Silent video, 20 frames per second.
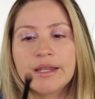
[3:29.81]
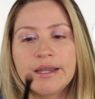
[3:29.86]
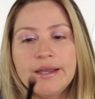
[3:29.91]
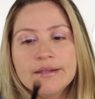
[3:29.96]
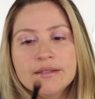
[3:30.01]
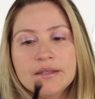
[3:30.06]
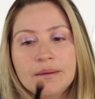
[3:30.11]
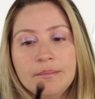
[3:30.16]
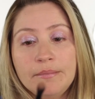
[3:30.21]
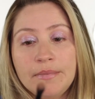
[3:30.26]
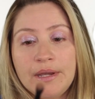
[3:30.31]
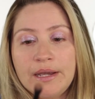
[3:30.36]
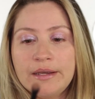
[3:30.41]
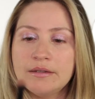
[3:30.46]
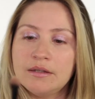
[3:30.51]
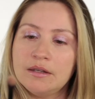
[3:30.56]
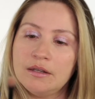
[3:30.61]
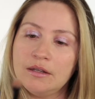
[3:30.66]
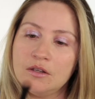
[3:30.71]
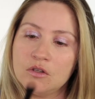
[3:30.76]
It's
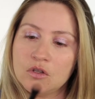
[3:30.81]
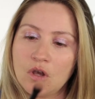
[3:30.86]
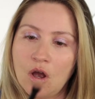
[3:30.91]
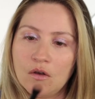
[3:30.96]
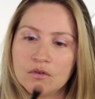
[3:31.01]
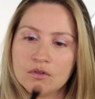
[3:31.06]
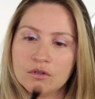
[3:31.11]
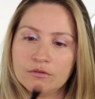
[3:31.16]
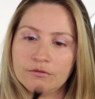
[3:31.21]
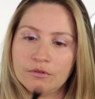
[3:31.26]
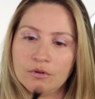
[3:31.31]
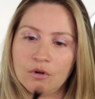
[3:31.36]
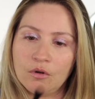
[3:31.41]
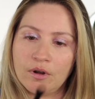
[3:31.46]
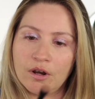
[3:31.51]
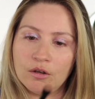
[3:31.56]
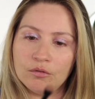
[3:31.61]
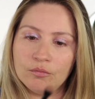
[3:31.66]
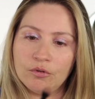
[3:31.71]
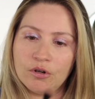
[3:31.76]
amazing. It's also from
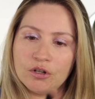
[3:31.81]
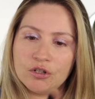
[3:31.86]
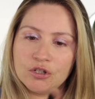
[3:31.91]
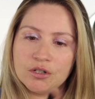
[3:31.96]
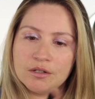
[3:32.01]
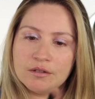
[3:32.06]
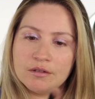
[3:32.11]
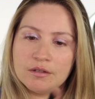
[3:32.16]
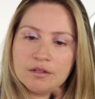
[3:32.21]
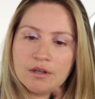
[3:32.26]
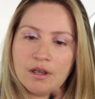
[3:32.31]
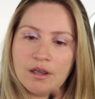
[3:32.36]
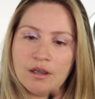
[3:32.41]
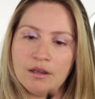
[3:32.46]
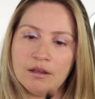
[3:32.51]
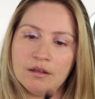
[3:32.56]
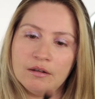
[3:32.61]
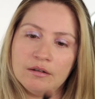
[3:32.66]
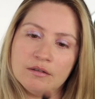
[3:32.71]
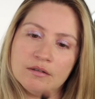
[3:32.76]
Crown Brushes
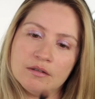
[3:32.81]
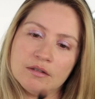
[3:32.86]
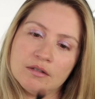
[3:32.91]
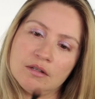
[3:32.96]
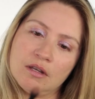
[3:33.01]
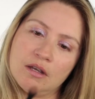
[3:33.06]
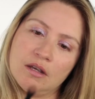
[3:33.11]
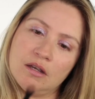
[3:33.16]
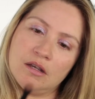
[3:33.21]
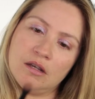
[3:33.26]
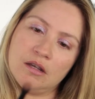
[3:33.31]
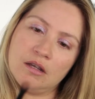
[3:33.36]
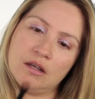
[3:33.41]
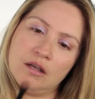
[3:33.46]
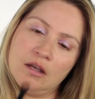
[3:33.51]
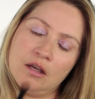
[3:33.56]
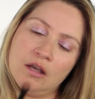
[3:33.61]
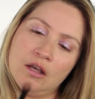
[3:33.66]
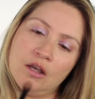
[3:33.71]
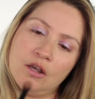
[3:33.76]
and is a
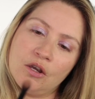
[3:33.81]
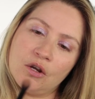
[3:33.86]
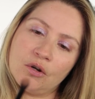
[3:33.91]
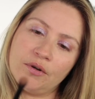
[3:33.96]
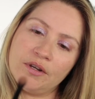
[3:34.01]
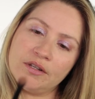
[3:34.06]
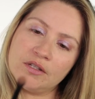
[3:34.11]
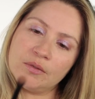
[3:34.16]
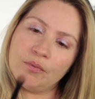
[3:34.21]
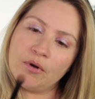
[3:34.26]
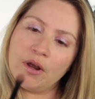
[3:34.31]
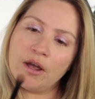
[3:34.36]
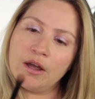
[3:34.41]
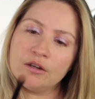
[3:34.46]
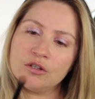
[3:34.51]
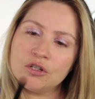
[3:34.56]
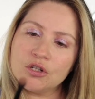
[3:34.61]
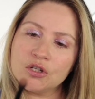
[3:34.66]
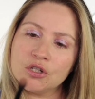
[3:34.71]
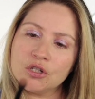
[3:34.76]
crease
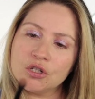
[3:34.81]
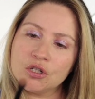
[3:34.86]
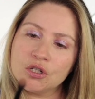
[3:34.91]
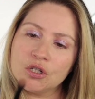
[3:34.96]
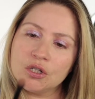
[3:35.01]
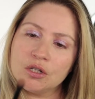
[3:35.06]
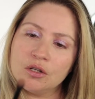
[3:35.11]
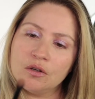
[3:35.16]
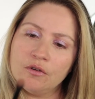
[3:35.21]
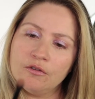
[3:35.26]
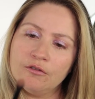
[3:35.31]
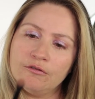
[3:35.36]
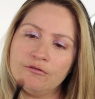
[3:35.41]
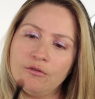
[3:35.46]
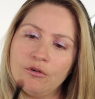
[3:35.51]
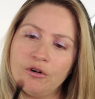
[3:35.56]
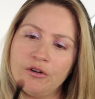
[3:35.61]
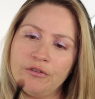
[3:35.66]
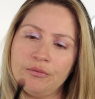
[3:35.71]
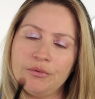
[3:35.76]
brush
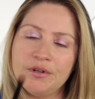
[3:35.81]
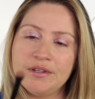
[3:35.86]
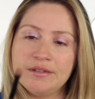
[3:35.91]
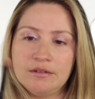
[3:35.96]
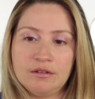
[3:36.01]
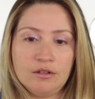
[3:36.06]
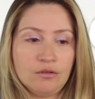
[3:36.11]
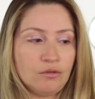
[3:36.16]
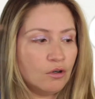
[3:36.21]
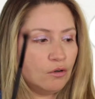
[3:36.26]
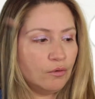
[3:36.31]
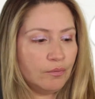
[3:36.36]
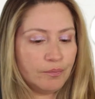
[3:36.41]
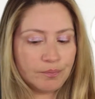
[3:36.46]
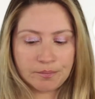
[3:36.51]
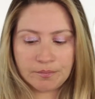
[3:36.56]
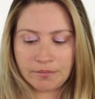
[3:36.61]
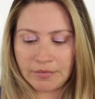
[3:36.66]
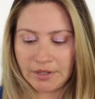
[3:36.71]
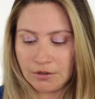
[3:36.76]
430.
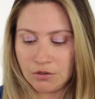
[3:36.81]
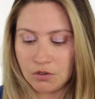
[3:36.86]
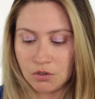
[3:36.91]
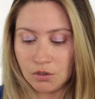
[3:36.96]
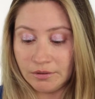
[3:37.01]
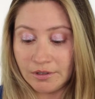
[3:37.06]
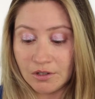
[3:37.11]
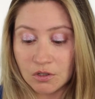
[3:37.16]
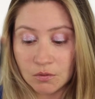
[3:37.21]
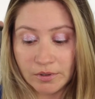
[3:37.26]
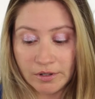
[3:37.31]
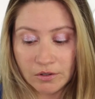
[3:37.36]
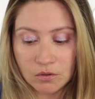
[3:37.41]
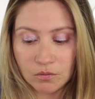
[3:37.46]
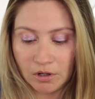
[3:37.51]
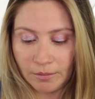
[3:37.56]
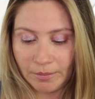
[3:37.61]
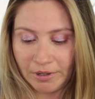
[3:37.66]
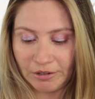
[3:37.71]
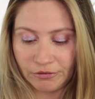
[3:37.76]
So this one is
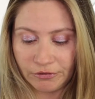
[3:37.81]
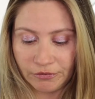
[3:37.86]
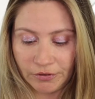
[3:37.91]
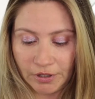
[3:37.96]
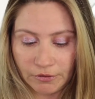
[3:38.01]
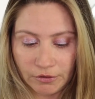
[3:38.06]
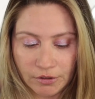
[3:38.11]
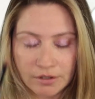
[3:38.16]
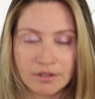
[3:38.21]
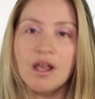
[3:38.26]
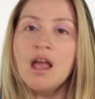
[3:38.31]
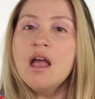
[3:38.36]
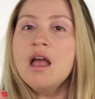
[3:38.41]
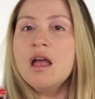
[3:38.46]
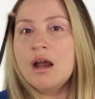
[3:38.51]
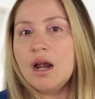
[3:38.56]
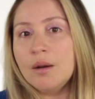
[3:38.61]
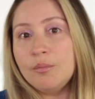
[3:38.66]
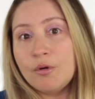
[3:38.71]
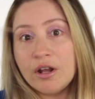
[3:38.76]
one of my favorites.
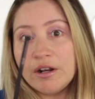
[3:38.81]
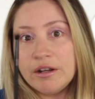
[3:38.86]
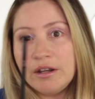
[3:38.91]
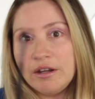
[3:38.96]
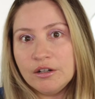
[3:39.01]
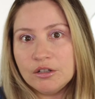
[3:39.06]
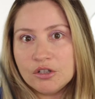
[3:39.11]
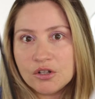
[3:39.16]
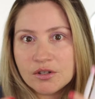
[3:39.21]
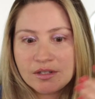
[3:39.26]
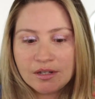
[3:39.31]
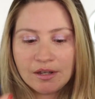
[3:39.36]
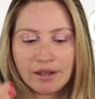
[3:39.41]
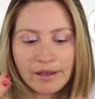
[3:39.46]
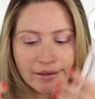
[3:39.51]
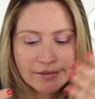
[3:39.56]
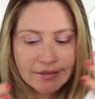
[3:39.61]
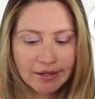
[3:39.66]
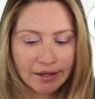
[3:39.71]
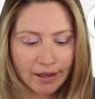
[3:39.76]
I brought it here just in
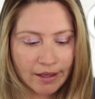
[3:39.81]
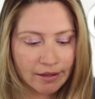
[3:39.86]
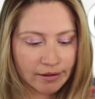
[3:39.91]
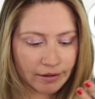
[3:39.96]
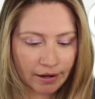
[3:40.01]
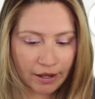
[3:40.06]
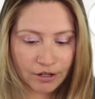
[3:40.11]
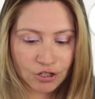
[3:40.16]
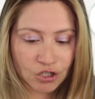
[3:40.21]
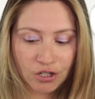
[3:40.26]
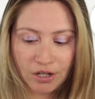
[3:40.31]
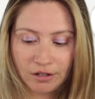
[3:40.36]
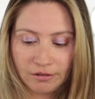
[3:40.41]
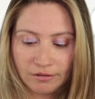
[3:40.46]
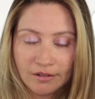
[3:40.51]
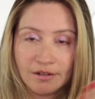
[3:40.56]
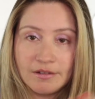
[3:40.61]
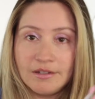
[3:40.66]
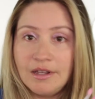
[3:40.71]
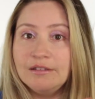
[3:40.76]
case I had an
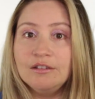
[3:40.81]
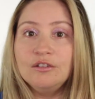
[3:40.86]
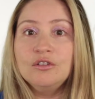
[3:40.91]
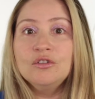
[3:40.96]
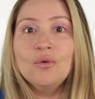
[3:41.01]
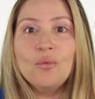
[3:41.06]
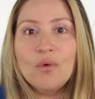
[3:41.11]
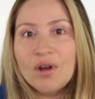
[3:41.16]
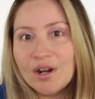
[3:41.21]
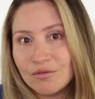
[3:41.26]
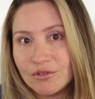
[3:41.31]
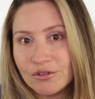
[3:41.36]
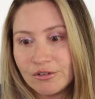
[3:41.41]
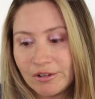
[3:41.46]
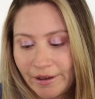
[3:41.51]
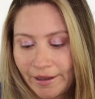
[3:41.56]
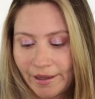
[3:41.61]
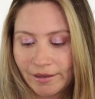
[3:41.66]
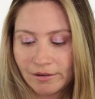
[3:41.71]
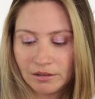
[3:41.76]
eyeshadows because I didn't know what I was
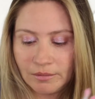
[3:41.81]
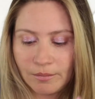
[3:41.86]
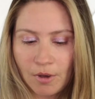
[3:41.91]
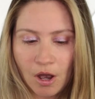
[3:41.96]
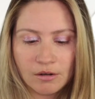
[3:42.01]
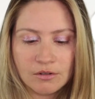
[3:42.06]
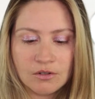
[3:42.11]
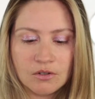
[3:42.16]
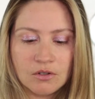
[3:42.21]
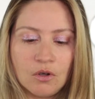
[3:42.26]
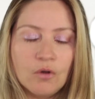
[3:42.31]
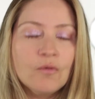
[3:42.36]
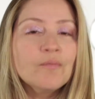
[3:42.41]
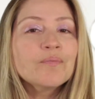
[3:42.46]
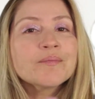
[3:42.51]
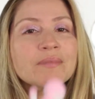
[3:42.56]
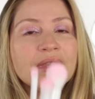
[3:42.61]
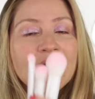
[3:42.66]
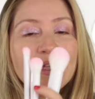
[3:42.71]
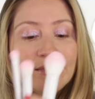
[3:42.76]
going to get in the box. So
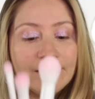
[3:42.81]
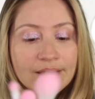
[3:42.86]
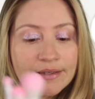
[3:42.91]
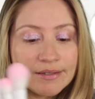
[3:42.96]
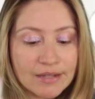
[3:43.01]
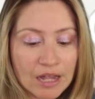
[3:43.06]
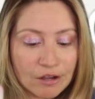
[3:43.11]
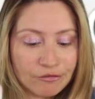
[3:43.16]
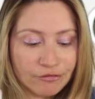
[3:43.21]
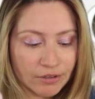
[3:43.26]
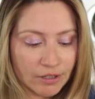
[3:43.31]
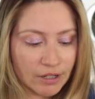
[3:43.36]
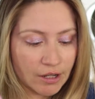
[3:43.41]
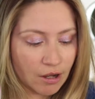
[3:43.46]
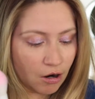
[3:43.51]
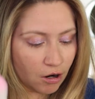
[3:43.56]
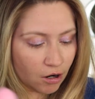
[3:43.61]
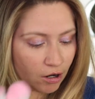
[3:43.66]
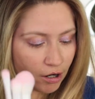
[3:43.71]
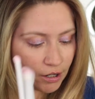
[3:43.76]
these definitely
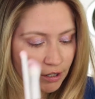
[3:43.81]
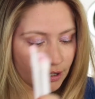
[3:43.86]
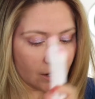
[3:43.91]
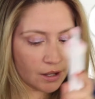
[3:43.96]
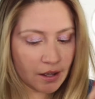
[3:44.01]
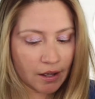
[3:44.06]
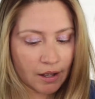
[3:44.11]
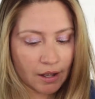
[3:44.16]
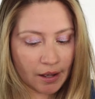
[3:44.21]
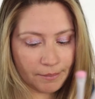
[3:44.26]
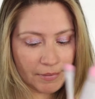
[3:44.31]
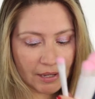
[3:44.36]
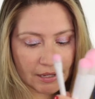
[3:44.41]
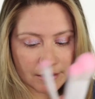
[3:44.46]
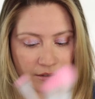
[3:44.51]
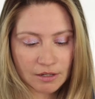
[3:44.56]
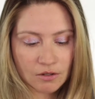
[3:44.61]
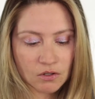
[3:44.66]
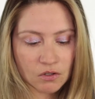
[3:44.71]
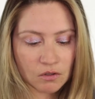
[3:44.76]
are
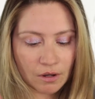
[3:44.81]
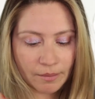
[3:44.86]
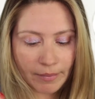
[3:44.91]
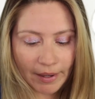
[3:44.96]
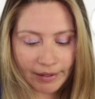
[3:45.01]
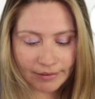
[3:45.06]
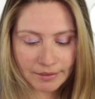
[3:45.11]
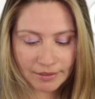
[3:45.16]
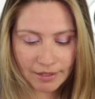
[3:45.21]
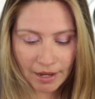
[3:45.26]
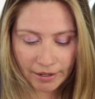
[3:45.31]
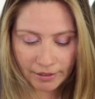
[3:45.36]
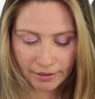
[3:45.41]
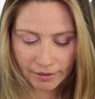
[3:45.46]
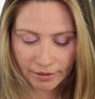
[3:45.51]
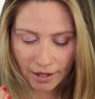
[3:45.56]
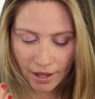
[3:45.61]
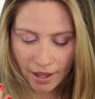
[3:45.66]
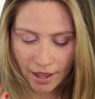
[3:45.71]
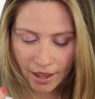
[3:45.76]
amazing. So I'm
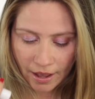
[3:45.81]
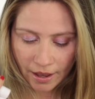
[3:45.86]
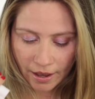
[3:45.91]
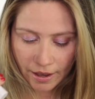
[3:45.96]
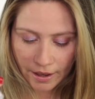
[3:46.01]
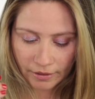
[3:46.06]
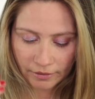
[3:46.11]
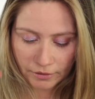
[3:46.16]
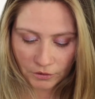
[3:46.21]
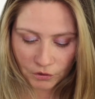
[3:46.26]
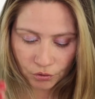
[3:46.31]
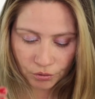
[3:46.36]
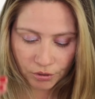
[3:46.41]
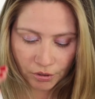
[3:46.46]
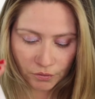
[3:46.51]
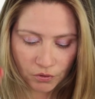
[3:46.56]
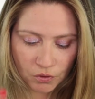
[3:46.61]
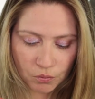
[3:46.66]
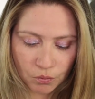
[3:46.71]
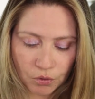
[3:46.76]
excited, and the
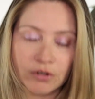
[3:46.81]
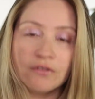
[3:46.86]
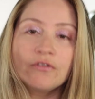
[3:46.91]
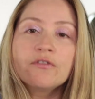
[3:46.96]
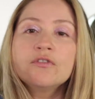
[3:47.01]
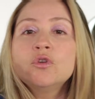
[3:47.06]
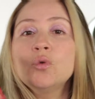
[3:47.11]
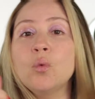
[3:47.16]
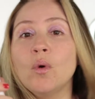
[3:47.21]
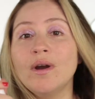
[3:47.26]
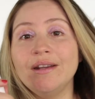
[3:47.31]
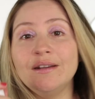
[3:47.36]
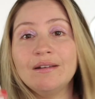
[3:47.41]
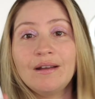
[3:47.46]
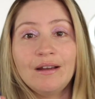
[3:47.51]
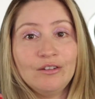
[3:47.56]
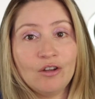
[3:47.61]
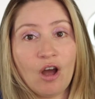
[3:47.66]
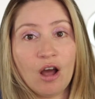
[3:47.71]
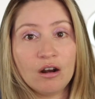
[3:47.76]
trio is worth
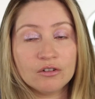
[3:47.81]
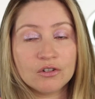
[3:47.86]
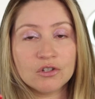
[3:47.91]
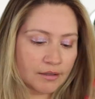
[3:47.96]
$29.